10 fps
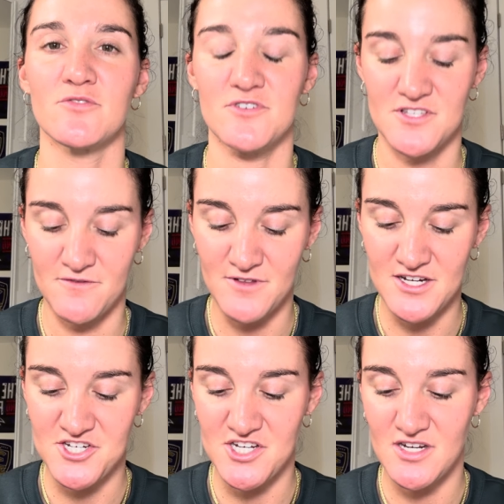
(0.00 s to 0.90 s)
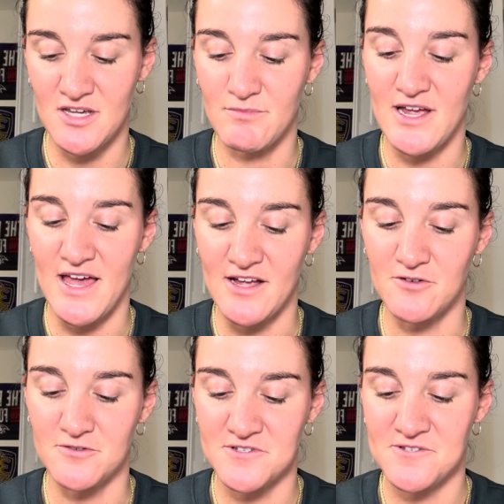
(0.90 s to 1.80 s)
dorsiflexion in my
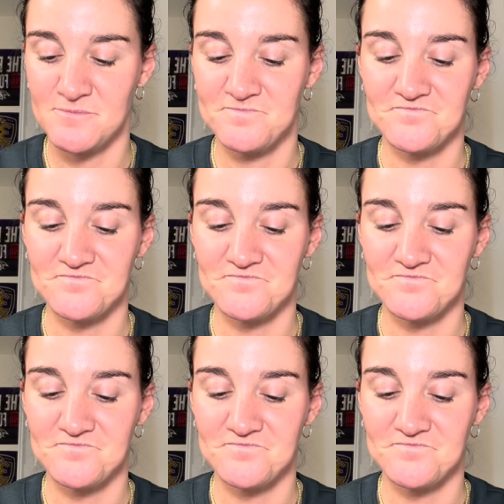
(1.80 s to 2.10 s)
ankles.